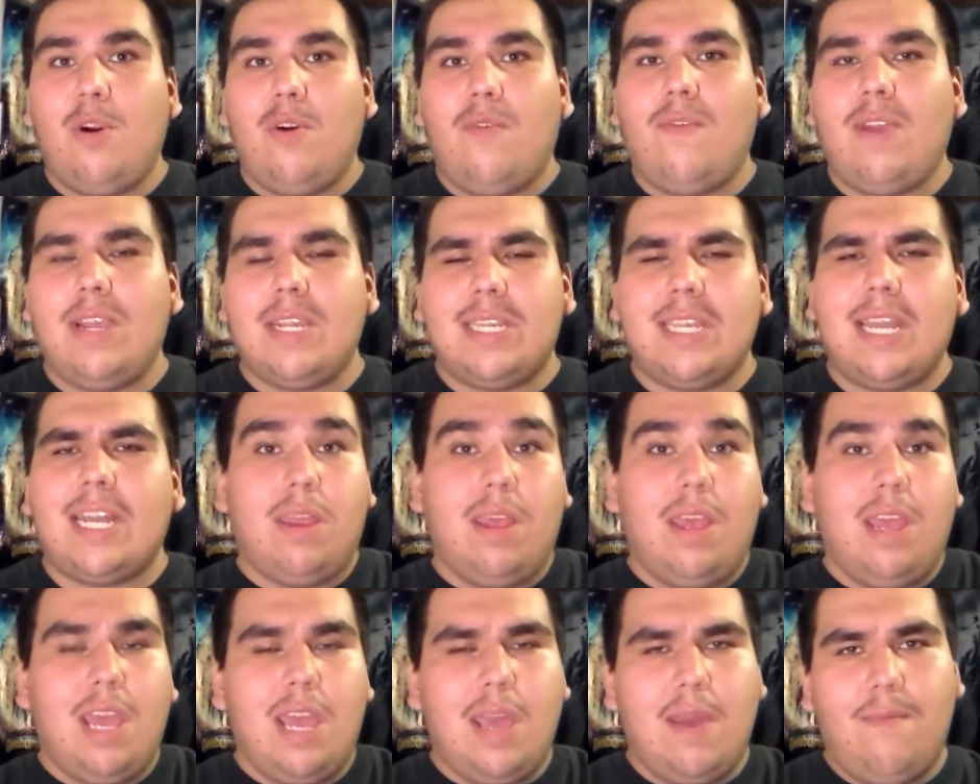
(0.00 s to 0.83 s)
movies,
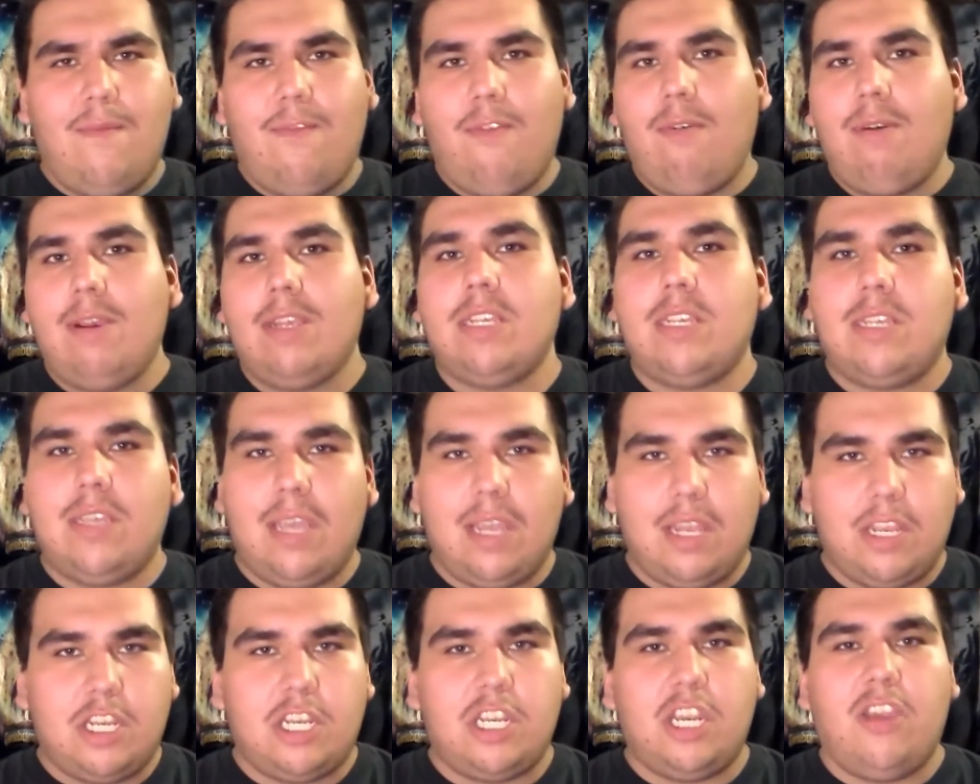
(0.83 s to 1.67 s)
with him
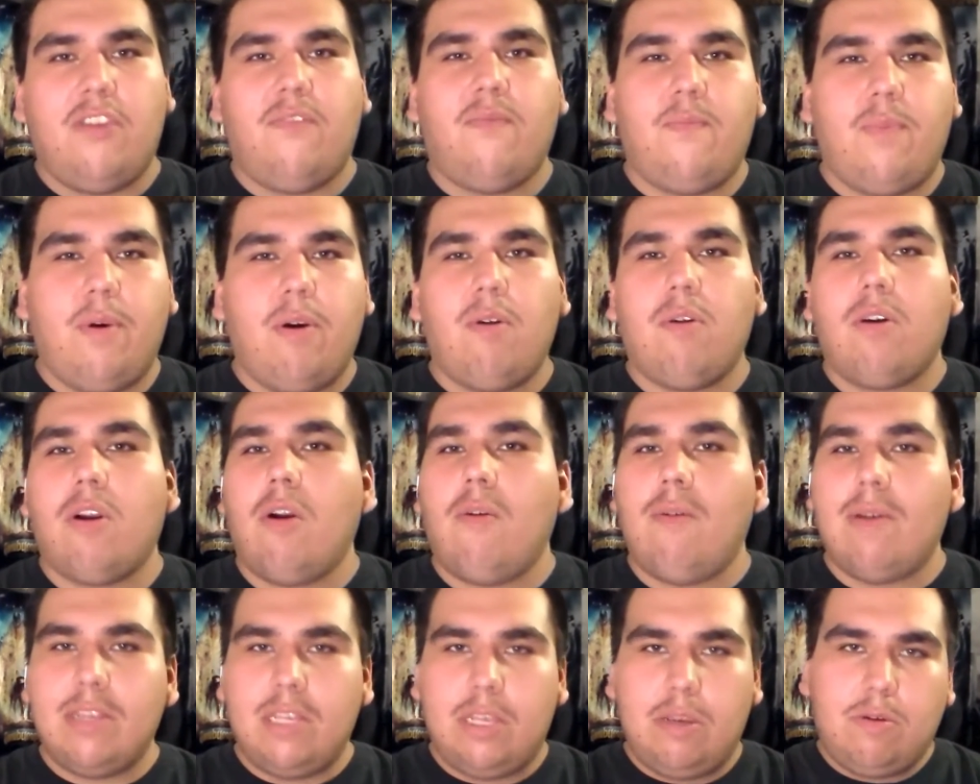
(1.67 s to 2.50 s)
voicing Chief
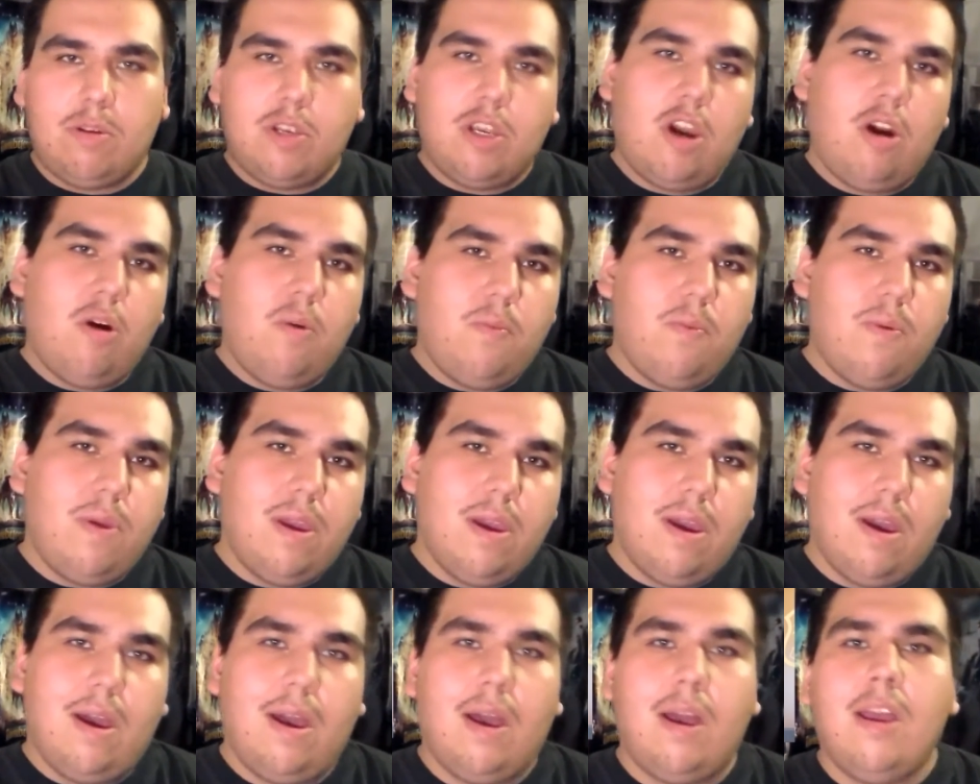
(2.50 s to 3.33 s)
Bogo in
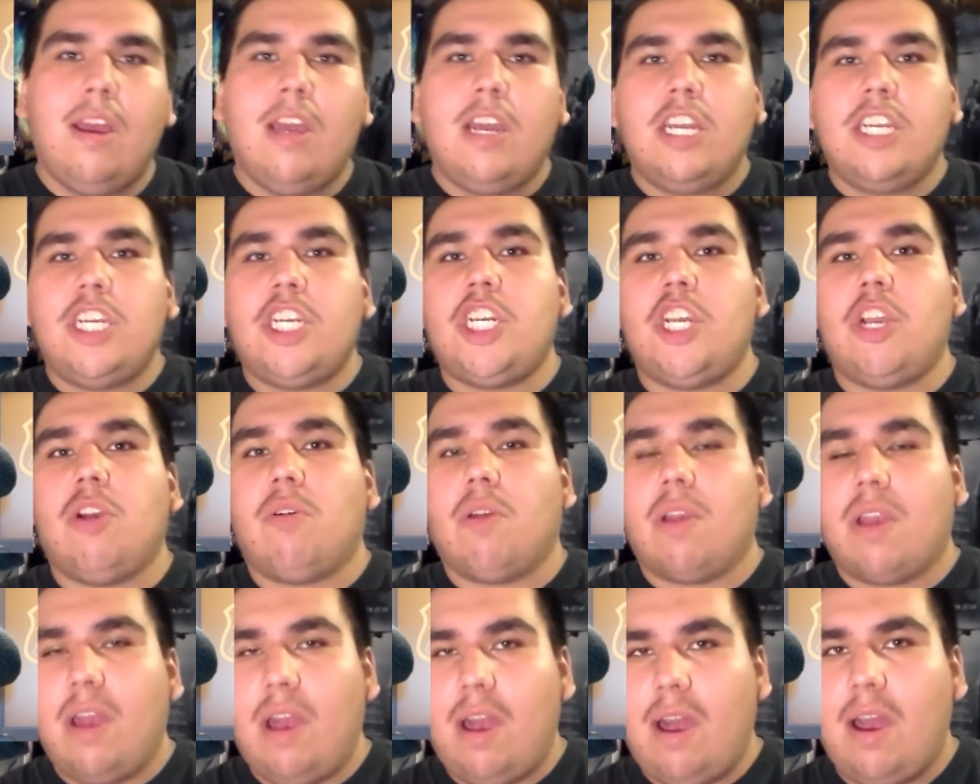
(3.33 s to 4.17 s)
Zootopia,
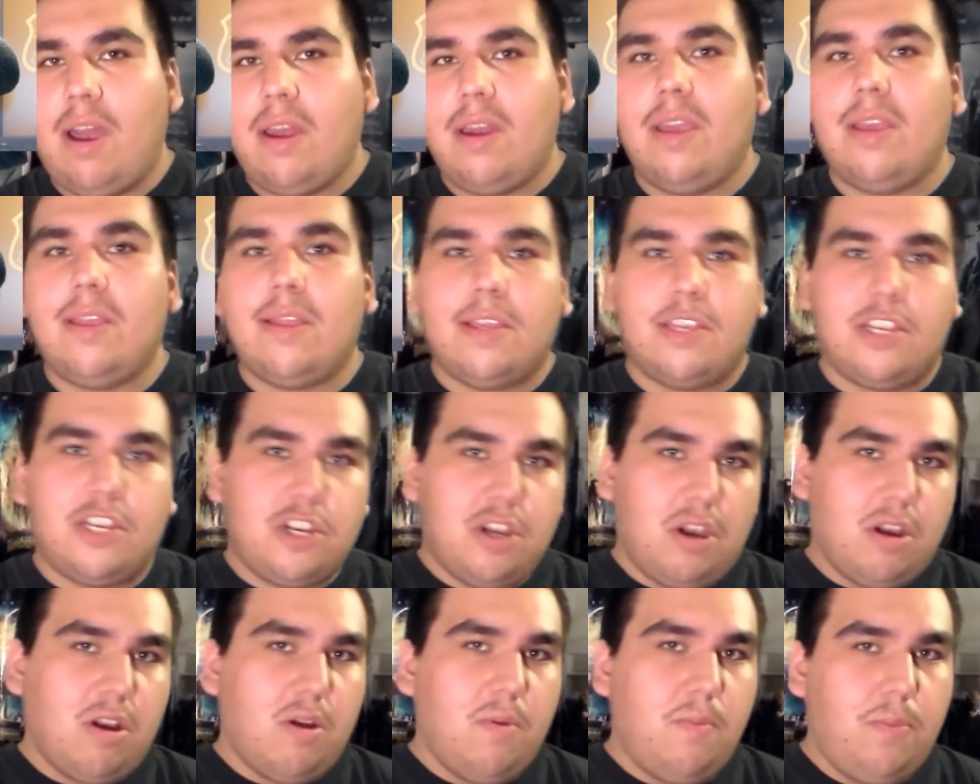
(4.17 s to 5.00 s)
Shere Khan in The
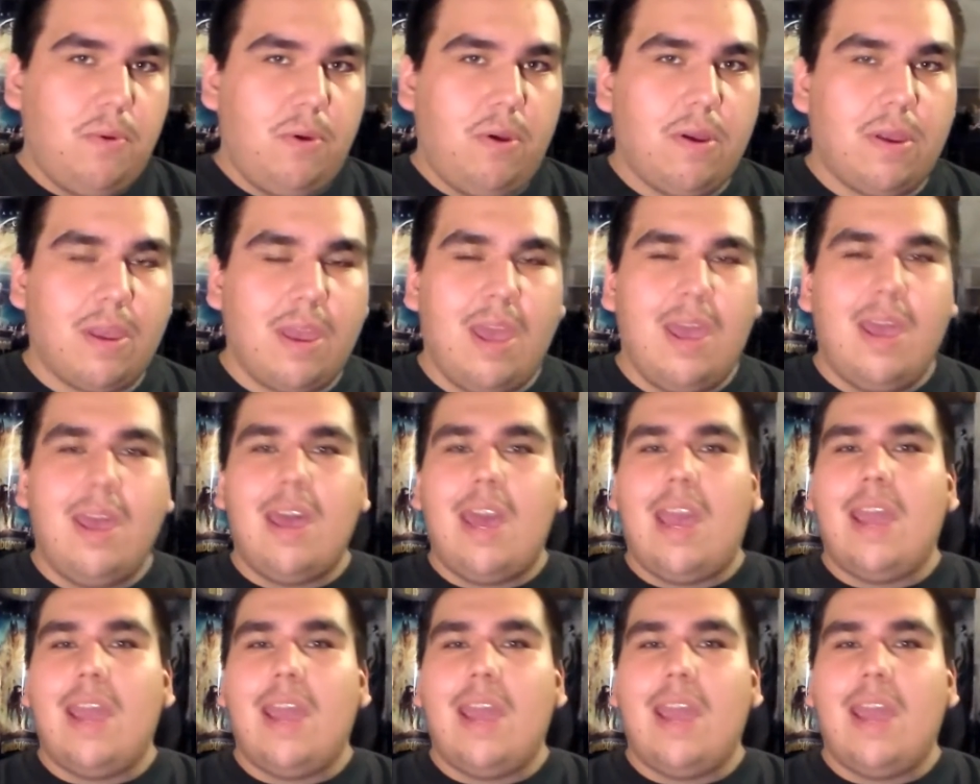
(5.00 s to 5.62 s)
Jungle Book,